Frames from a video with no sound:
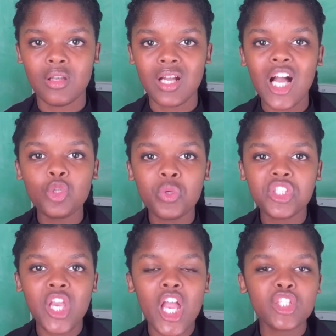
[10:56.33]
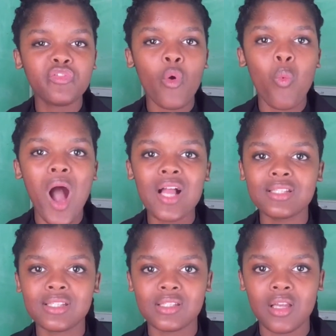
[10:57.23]
Can't we change for
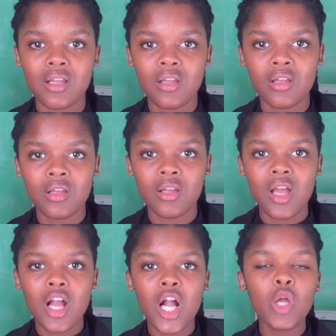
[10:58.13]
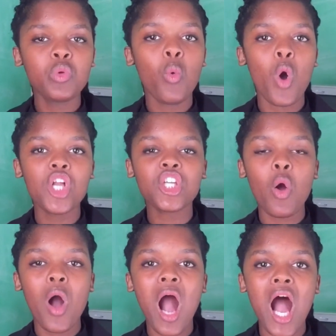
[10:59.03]
once? Can't we wash
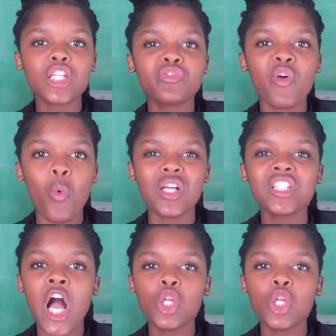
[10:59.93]
our hearts for once?